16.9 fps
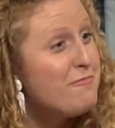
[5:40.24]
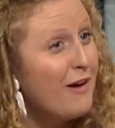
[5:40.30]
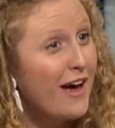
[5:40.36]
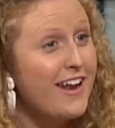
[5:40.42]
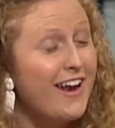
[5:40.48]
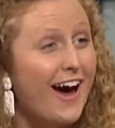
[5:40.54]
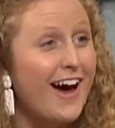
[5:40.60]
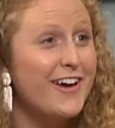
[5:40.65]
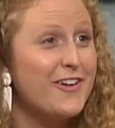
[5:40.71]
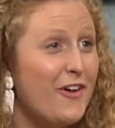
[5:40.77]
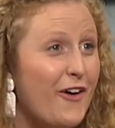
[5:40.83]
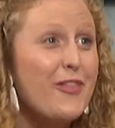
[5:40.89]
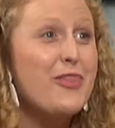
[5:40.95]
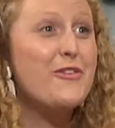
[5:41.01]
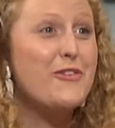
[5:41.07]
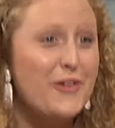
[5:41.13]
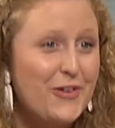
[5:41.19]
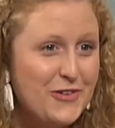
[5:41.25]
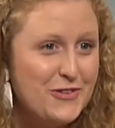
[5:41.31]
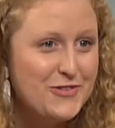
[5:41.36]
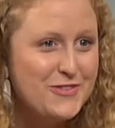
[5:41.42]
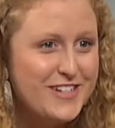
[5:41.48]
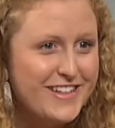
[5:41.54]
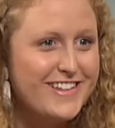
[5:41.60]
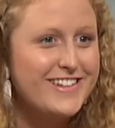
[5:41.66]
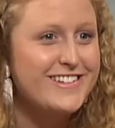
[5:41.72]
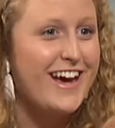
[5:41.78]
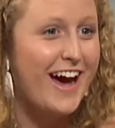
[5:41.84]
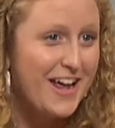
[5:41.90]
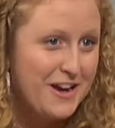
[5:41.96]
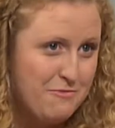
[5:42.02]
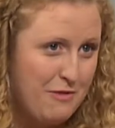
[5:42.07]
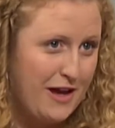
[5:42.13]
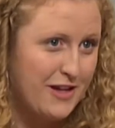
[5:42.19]
but I got through to the
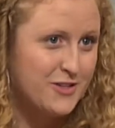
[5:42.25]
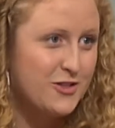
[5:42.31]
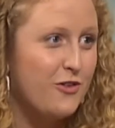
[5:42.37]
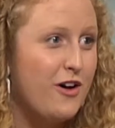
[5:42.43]
database.